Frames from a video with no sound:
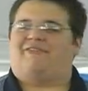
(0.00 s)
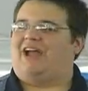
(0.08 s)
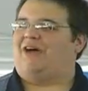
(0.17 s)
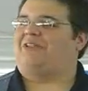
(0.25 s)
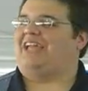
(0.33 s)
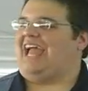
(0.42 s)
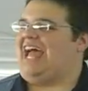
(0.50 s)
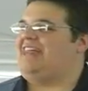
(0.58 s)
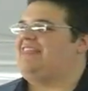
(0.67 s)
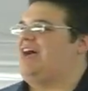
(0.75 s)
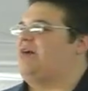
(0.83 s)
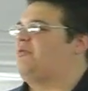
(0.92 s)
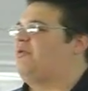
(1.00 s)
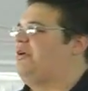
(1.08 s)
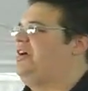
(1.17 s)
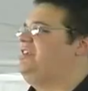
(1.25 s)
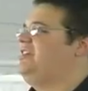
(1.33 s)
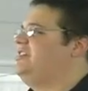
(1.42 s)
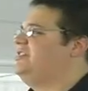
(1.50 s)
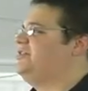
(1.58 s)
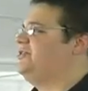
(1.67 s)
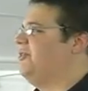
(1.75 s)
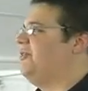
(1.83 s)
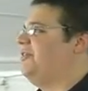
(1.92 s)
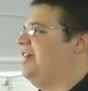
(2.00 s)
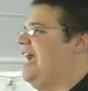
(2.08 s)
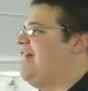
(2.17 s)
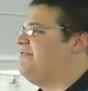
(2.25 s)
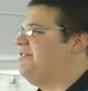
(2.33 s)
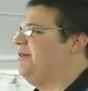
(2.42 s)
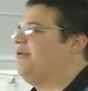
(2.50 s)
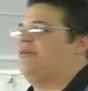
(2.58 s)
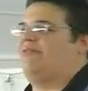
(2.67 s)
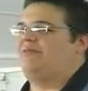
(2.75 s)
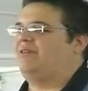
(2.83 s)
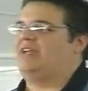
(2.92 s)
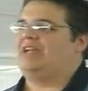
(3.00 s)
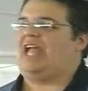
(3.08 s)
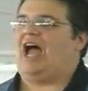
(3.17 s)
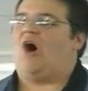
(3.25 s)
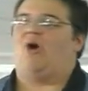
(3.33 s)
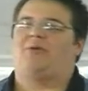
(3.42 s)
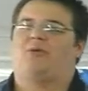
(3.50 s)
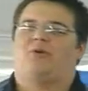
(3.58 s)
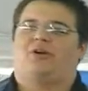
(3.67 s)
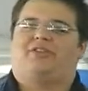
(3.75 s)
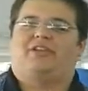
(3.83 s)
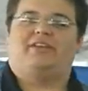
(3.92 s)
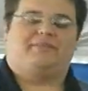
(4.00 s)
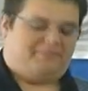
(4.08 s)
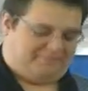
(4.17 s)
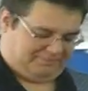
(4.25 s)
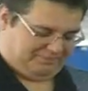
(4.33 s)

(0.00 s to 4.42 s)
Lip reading: If I only had that one story, everything would have all been worth it.